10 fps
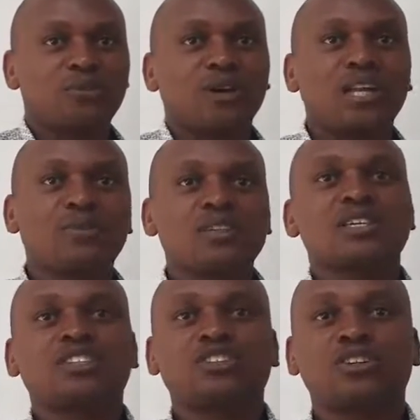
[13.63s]
For A level
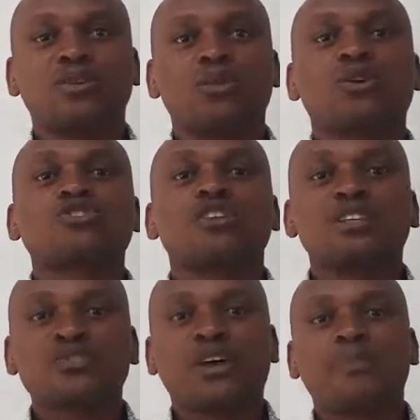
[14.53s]
section, we also
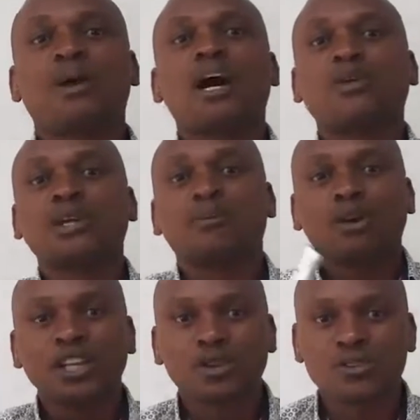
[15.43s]
describe how the
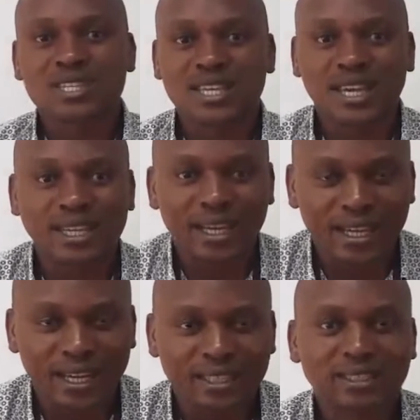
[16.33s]
molecules gain the
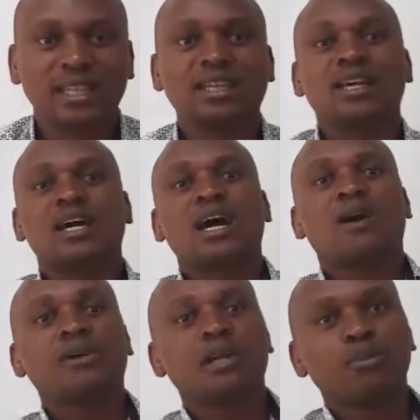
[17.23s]
energy,
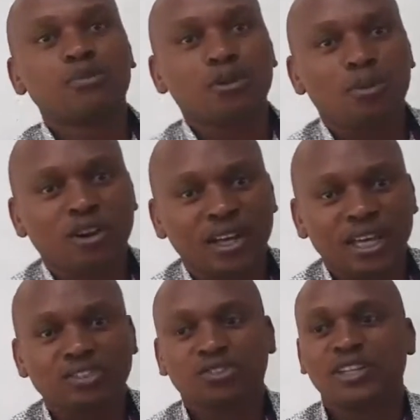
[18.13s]
how they move from one
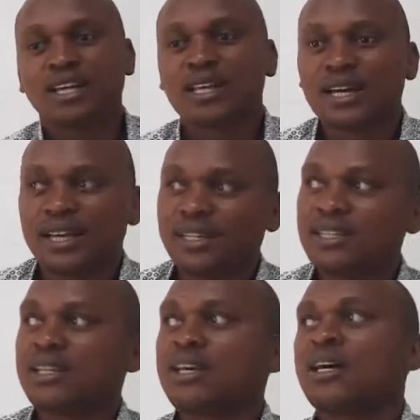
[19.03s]
end to the other
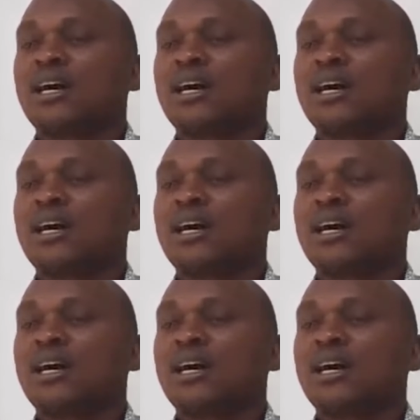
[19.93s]
end,